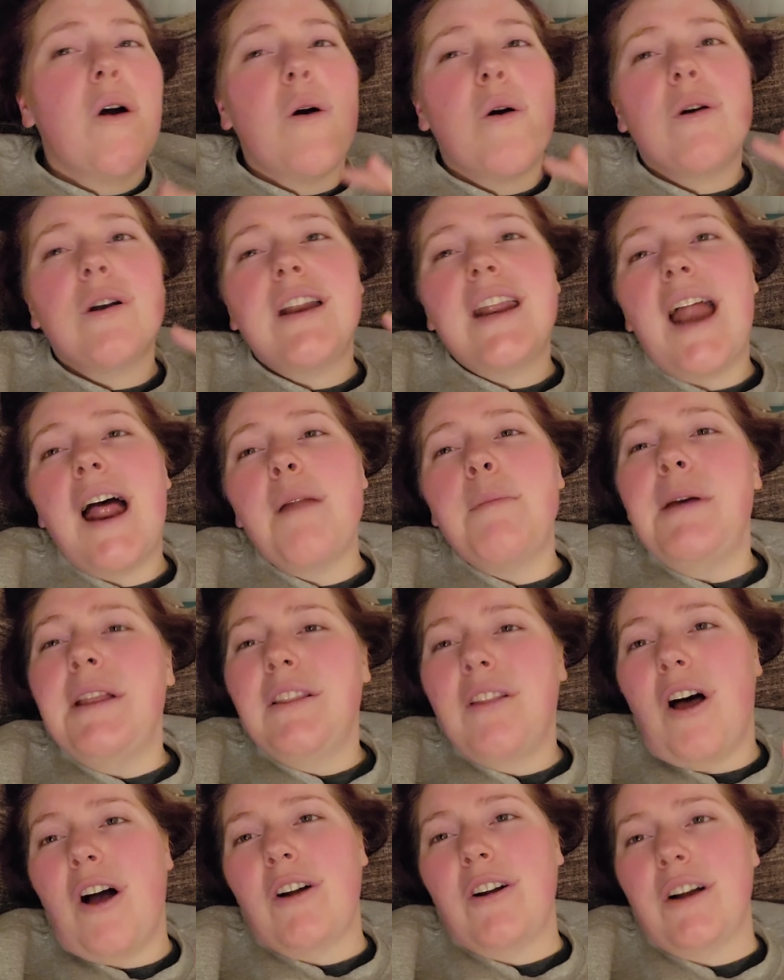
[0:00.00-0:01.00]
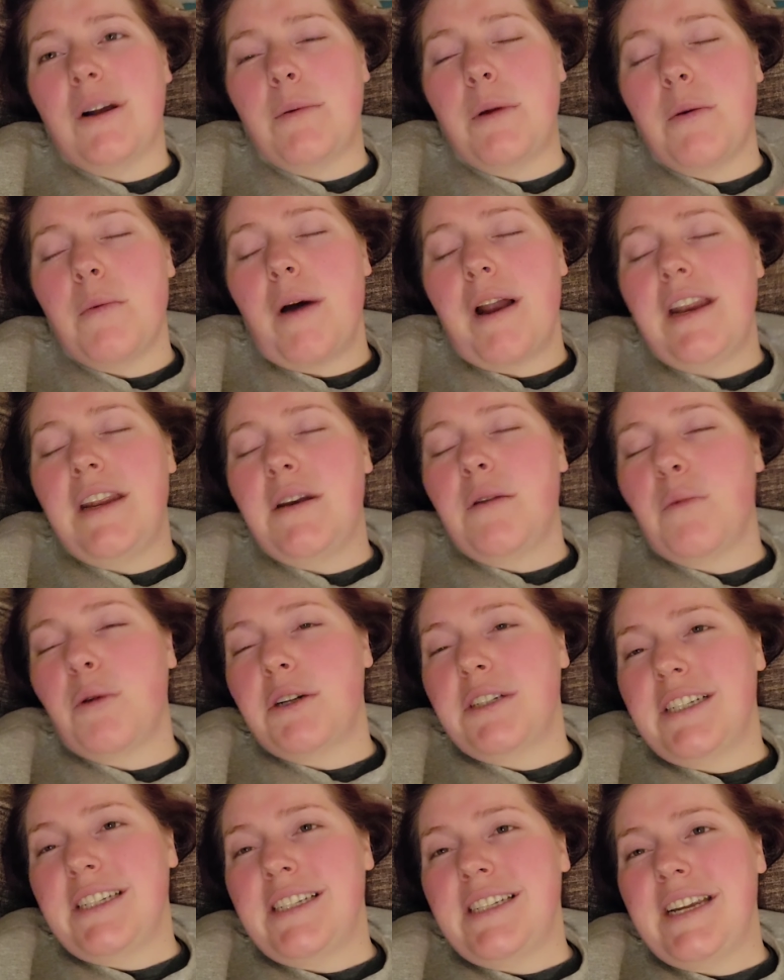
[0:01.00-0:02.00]
or it had been longer and we went into
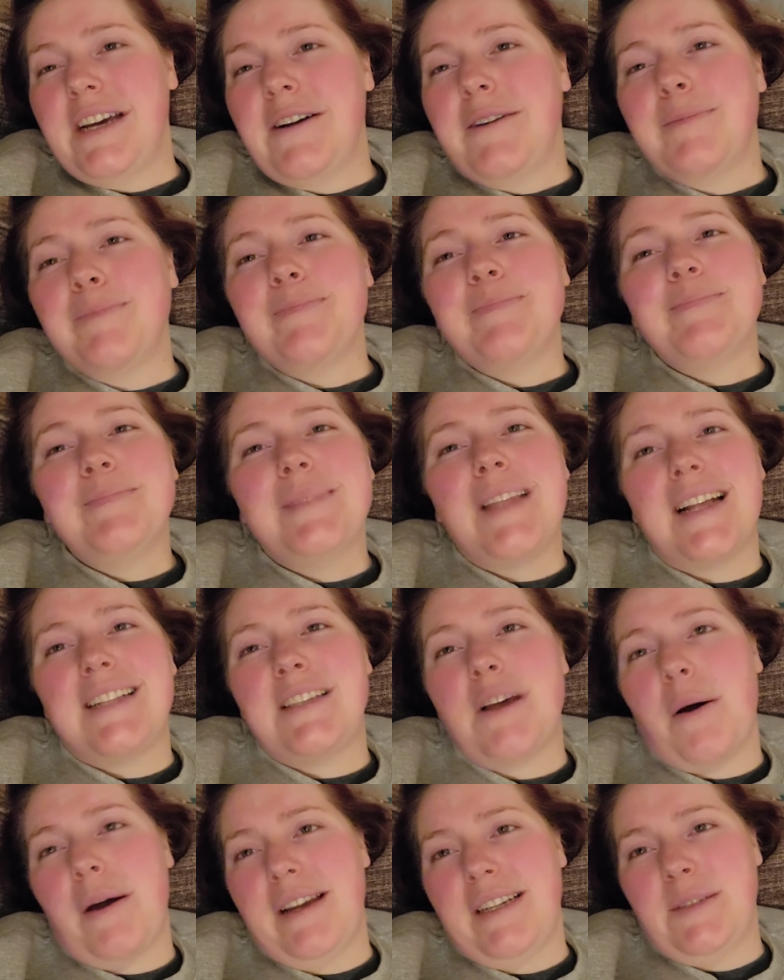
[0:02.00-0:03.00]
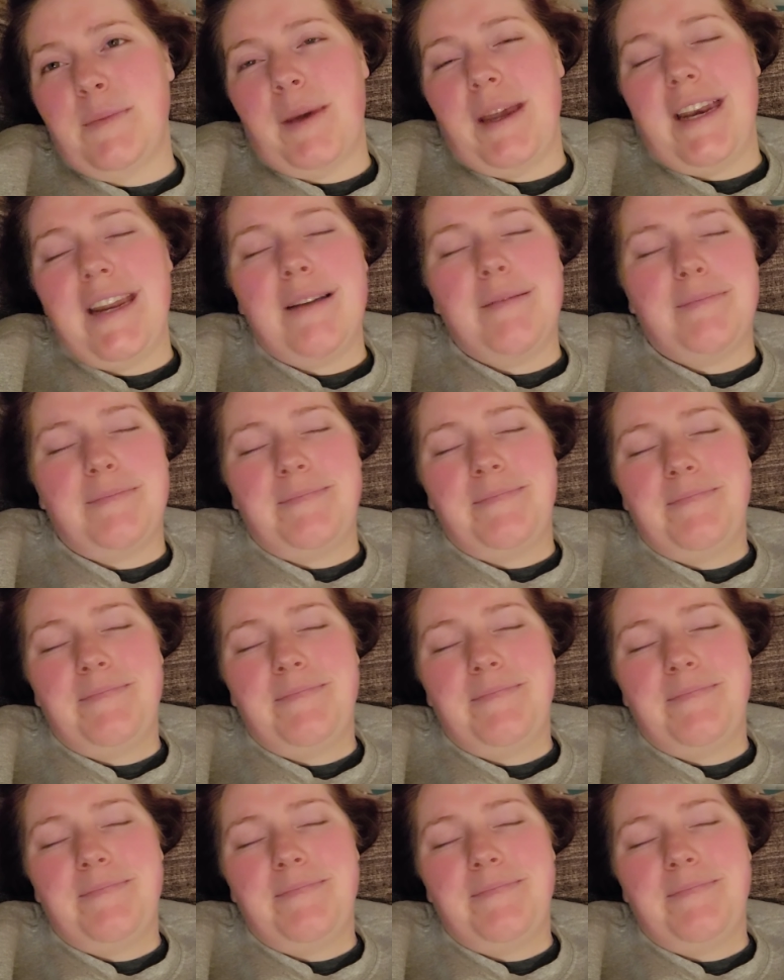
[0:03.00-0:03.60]
more detail. That's how I explain it.